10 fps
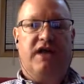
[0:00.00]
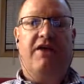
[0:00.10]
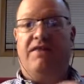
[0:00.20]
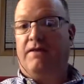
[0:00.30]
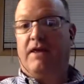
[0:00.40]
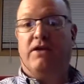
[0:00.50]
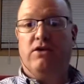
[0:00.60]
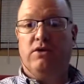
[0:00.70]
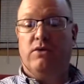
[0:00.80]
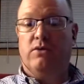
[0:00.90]
I think they
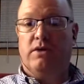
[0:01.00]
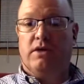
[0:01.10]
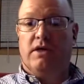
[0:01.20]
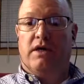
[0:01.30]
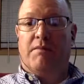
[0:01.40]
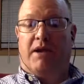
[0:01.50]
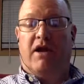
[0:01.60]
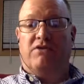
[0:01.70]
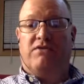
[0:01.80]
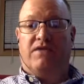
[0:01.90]
do, but I
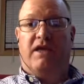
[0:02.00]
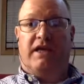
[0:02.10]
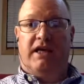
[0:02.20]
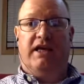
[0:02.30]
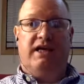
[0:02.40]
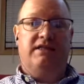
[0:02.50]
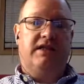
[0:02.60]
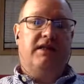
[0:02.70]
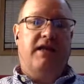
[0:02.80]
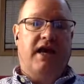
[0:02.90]
also think it is
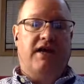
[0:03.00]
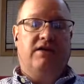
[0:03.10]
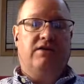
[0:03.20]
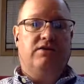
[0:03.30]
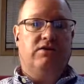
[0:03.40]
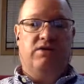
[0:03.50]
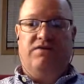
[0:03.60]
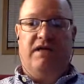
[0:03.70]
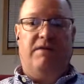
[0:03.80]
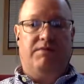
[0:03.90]
in the end to
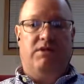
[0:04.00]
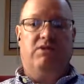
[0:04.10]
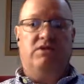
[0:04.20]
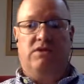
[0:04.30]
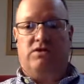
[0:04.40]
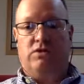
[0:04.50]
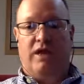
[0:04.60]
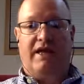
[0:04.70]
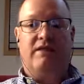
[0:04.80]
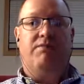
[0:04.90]
develop users who
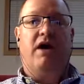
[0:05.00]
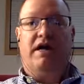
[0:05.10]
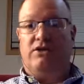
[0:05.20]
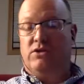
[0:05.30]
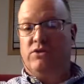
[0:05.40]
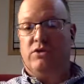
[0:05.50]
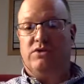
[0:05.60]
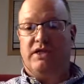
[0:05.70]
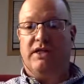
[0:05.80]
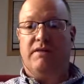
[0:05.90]
like the product, who
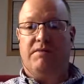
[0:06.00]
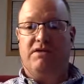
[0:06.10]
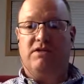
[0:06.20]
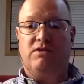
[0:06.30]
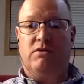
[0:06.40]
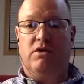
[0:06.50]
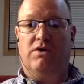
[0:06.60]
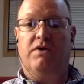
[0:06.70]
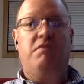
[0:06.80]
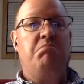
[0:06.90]
use it in the business world.